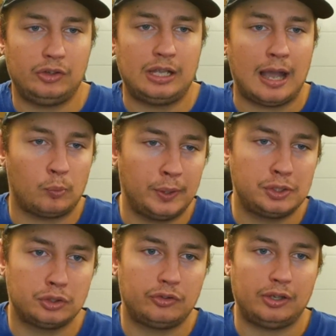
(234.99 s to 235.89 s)
you got
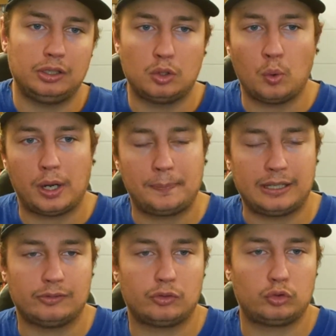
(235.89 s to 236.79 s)
Richardson going up
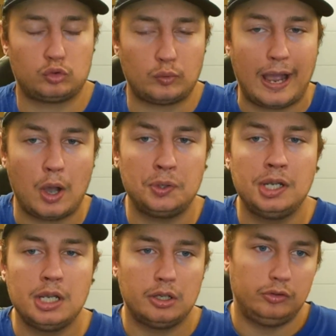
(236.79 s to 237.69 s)
against Stroud,
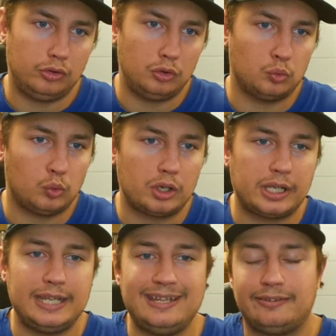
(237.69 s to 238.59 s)
two
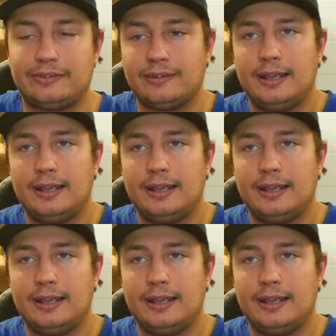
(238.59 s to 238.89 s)
rookies.